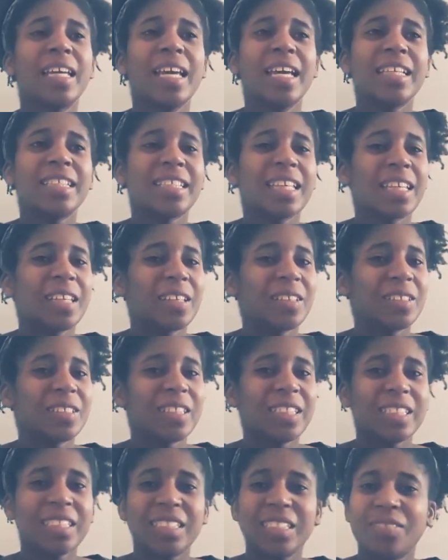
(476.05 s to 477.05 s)
It's like you're
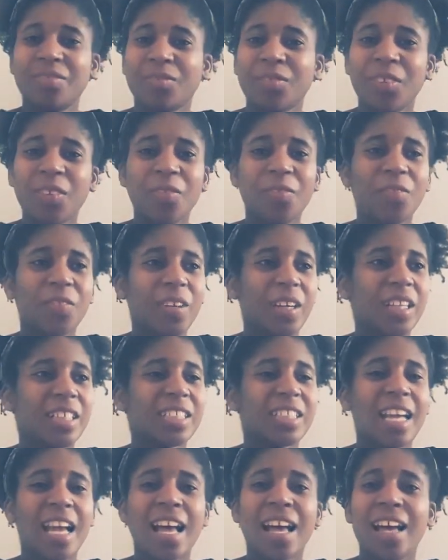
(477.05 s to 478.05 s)
just rooting for your
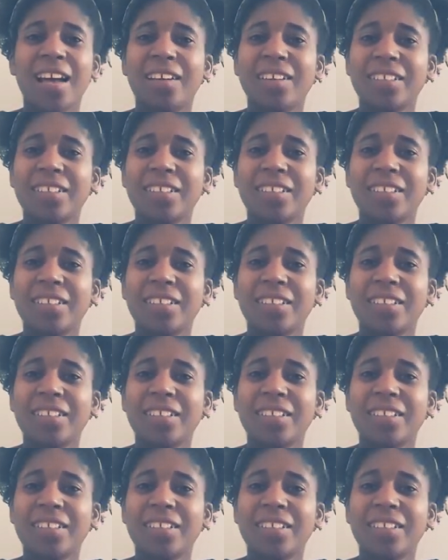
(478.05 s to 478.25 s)
child.